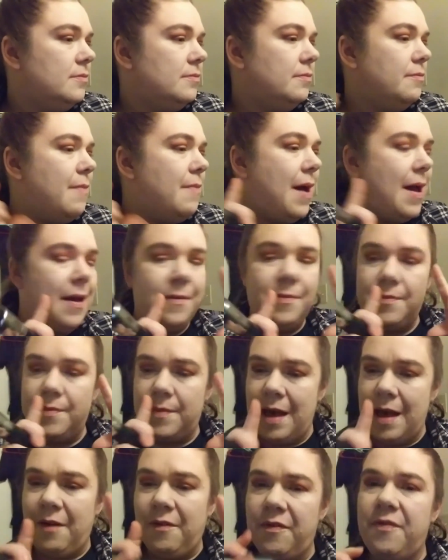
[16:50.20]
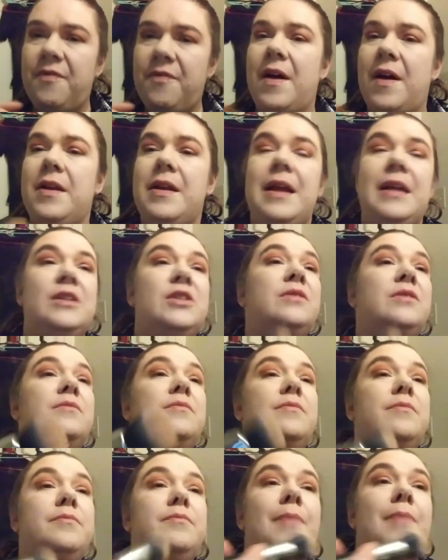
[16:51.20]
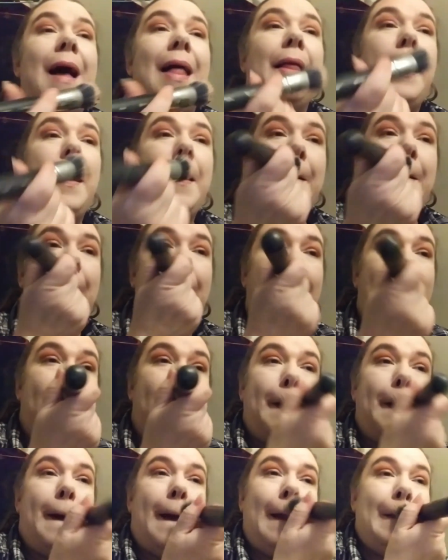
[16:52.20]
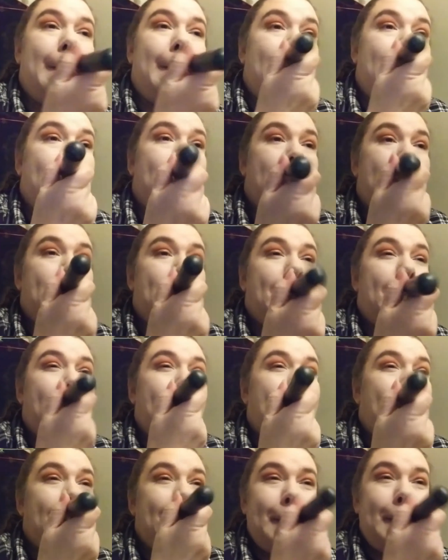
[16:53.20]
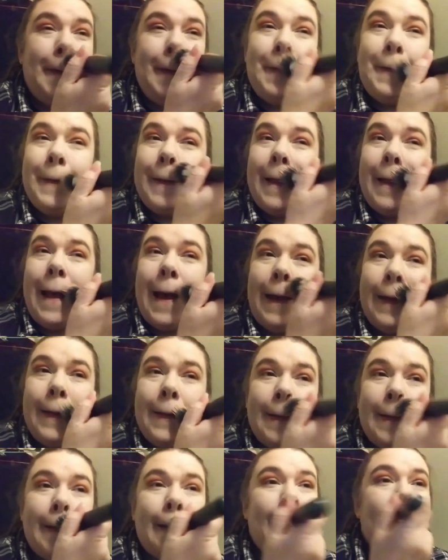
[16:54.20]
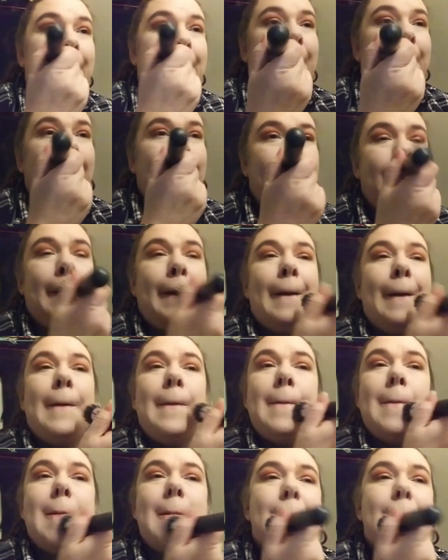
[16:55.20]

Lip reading: my e.l.f. foundation palette that I used last time. I figured